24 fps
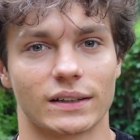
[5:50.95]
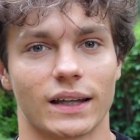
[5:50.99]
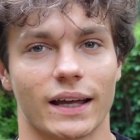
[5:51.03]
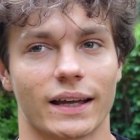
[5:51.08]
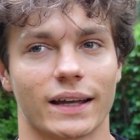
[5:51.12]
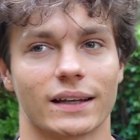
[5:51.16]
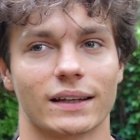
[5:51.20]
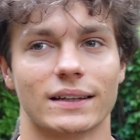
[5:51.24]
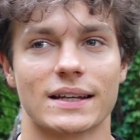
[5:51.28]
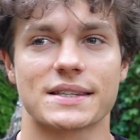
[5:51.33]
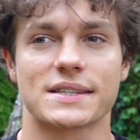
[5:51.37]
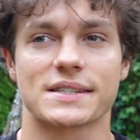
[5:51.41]

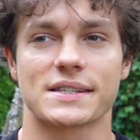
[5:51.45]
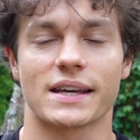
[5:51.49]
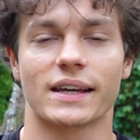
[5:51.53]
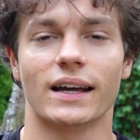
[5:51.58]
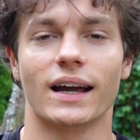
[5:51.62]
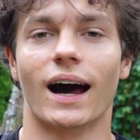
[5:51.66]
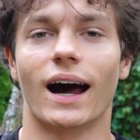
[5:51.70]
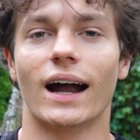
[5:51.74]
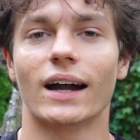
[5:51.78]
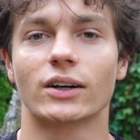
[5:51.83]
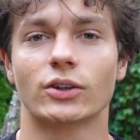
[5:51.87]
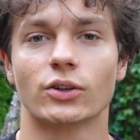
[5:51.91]
Like, let's say
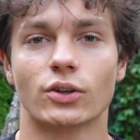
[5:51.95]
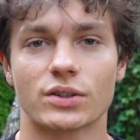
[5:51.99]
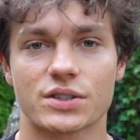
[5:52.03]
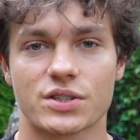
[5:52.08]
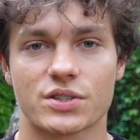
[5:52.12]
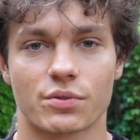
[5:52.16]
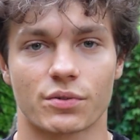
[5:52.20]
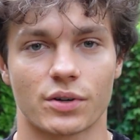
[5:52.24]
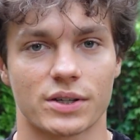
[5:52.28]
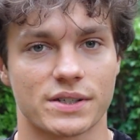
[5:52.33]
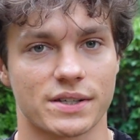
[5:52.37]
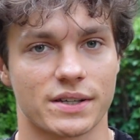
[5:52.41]
Arnold
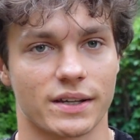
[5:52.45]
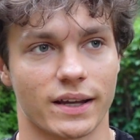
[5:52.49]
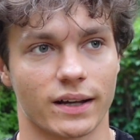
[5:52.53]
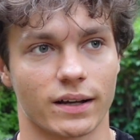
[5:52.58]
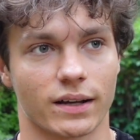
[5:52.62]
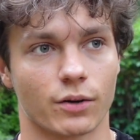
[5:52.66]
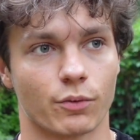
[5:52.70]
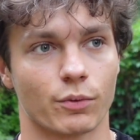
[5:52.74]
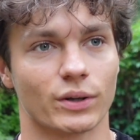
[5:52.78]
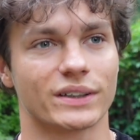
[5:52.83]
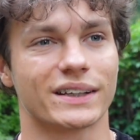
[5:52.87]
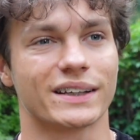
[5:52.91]

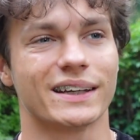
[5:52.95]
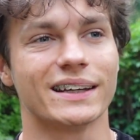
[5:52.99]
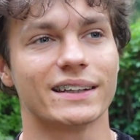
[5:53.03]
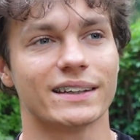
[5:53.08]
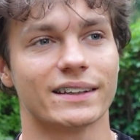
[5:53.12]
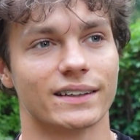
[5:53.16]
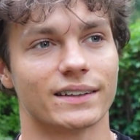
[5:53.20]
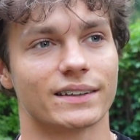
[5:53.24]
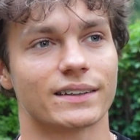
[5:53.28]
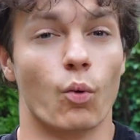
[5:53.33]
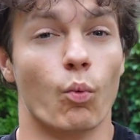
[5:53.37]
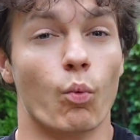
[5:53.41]
Schwarzenegger, what he
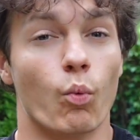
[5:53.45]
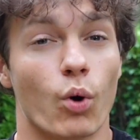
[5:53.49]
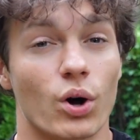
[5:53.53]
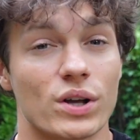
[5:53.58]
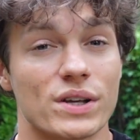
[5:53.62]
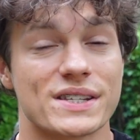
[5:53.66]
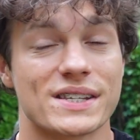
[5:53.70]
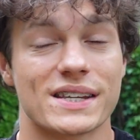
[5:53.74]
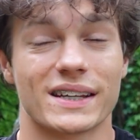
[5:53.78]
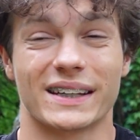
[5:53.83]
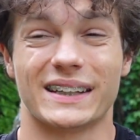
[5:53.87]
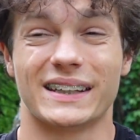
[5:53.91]
did
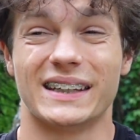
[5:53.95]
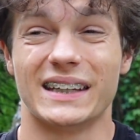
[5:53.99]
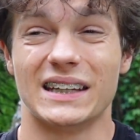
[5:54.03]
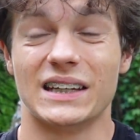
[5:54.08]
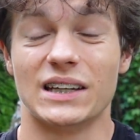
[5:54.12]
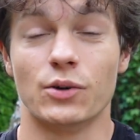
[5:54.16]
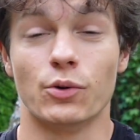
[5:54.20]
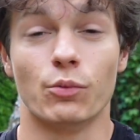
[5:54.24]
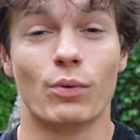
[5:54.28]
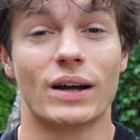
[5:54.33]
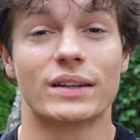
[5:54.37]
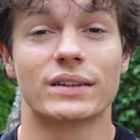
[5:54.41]
was
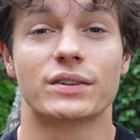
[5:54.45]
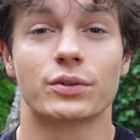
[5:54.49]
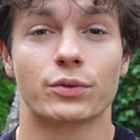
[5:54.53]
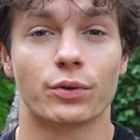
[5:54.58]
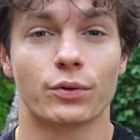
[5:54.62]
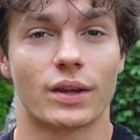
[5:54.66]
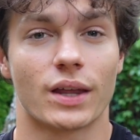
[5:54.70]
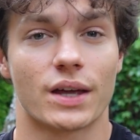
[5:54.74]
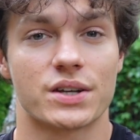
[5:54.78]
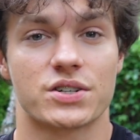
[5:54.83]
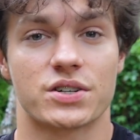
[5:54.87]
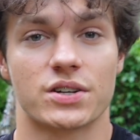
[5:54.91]
he went to
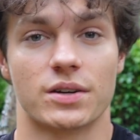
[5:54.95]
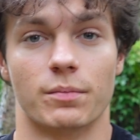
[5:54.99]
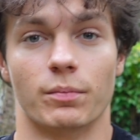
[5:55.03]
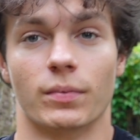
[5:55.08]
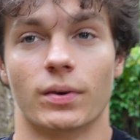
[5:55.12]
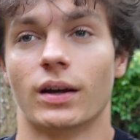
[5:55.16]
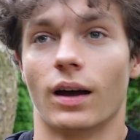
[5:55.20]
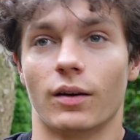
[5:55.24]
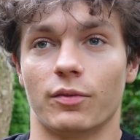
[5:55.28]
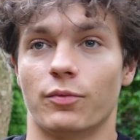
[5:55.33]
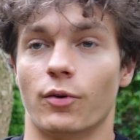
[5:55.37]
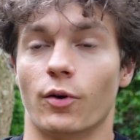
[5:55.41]
the gym
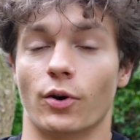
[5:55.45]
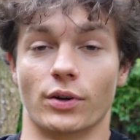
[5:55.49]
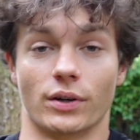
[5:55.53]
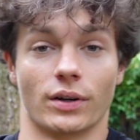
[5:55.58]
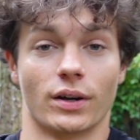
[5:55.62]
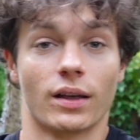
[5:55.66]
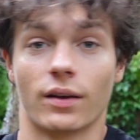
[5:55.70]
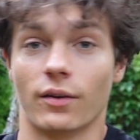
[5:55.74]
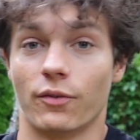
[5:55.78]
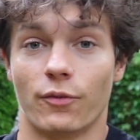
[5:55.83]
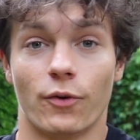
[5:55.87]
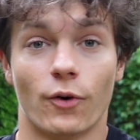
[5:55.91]
for
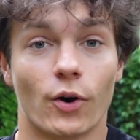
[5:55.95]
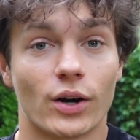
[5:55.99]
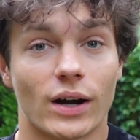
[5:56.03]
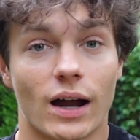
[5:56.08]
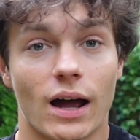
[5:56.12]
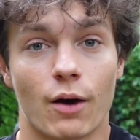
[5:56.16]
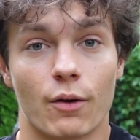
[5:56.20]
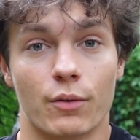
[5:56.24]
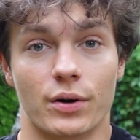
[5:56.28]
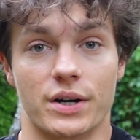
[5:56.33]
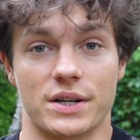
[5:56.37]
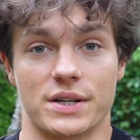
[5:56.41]
4
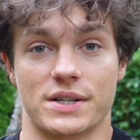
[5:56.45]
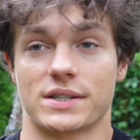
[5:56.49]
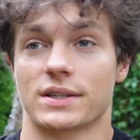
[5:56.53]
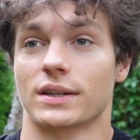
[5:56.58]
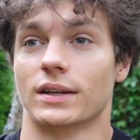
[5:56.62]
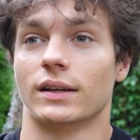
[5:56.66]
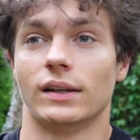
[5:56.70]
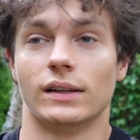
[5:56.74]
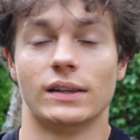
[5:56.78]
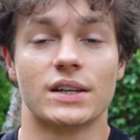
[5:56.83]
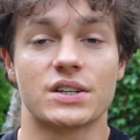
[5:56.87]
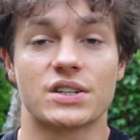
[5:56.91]
hours,
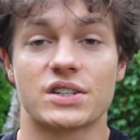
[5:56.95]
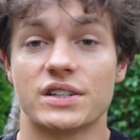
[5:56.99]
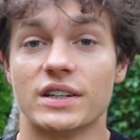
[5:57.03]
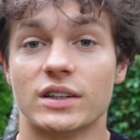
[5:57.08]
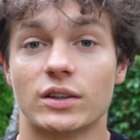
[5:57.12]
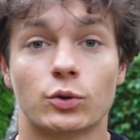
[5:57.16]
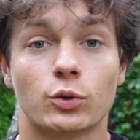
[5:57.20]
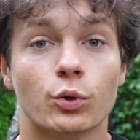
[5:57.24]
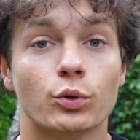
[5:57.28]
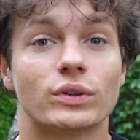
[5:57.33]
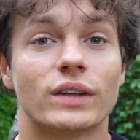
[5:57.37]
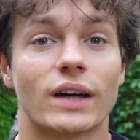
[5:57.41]
literally
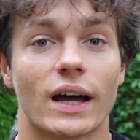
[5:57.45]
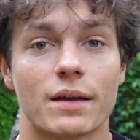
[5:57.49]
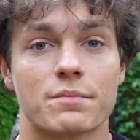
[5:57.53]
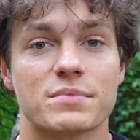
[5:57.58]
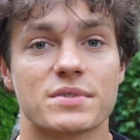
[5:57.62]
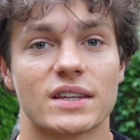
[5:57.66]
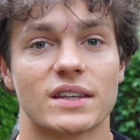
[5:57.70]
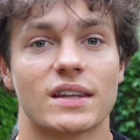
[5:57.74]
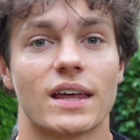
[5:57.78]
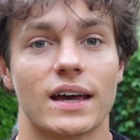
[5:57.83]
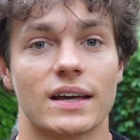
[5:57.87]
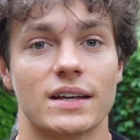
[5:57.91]
2
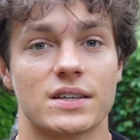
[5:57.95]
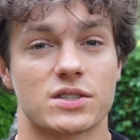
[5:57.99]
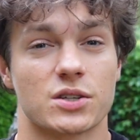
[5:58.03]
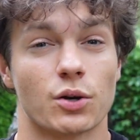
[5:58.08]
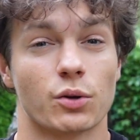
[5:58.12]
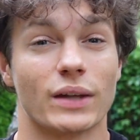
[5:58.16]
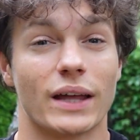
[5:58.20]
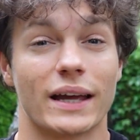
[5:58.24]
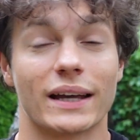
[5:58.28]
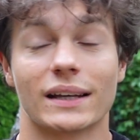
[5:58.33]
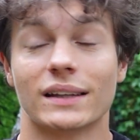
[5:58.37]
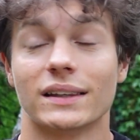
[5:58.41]
times a day. So
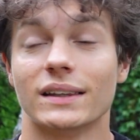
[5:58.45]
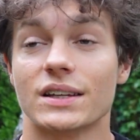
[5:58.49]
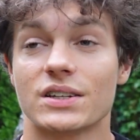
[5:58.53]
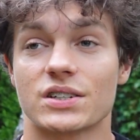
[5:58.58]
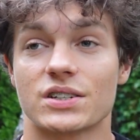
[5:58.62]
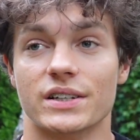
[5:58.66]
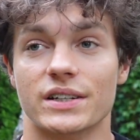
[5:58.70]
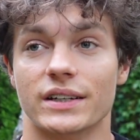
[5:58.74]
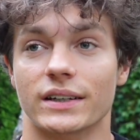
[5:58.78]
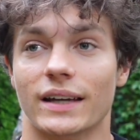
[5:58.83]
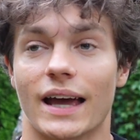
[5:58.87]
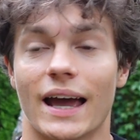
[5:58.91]
like
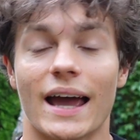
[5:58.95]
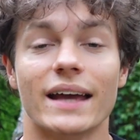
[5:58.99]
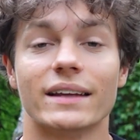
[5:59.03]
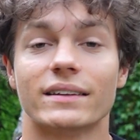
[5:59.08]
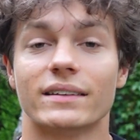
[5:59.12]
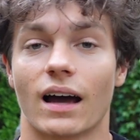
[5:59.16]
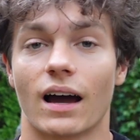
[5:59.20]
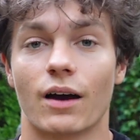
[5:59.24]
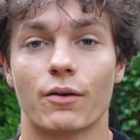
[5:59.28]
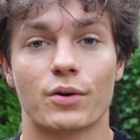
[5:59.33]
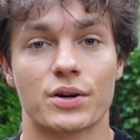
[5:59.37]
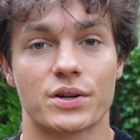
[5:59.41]
literally
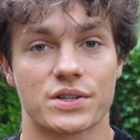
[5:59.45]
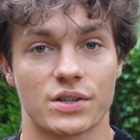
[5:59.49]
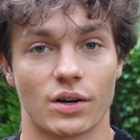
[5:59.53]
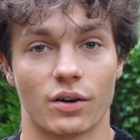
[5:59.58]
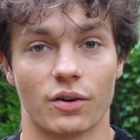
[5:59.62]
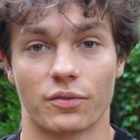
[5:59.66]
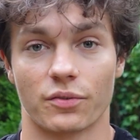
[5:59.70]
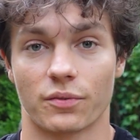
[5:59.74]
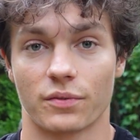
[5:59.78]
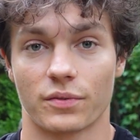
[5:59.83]
8 hours of